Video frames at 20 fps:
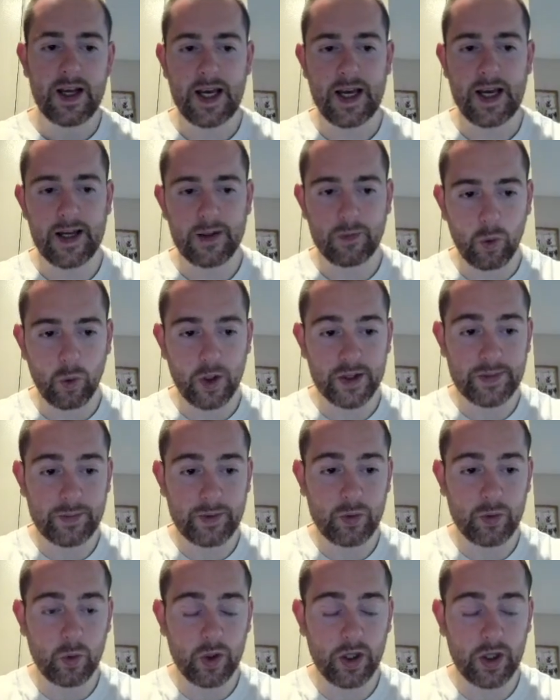and what's
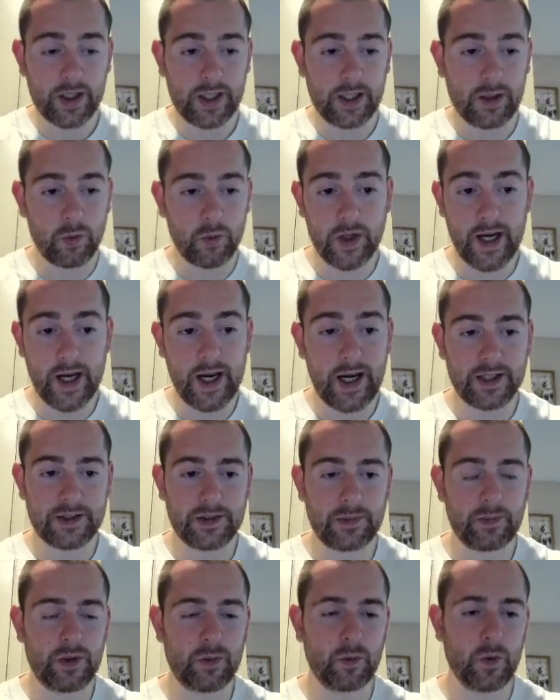been working and what
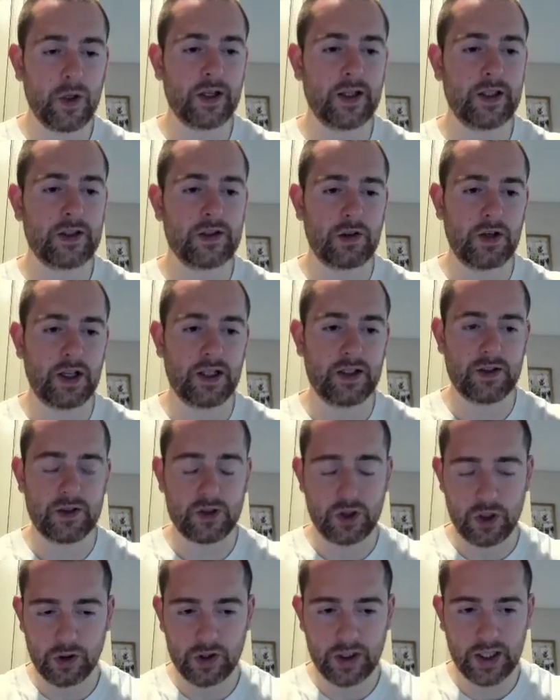hasn't been working, so I can
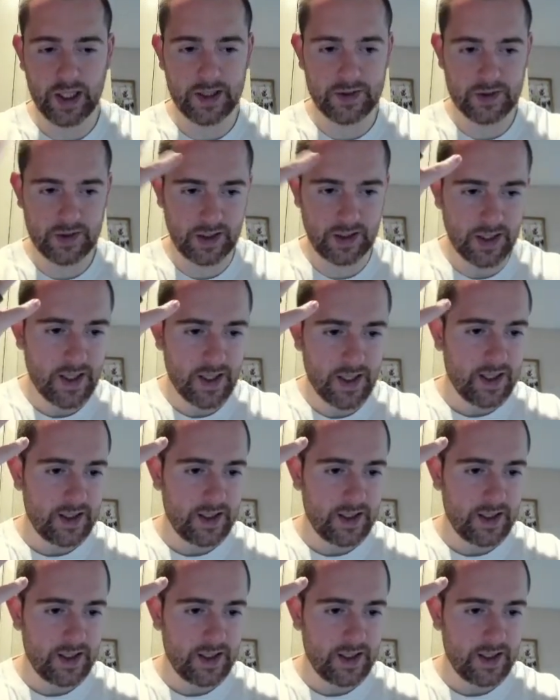show you guys, like,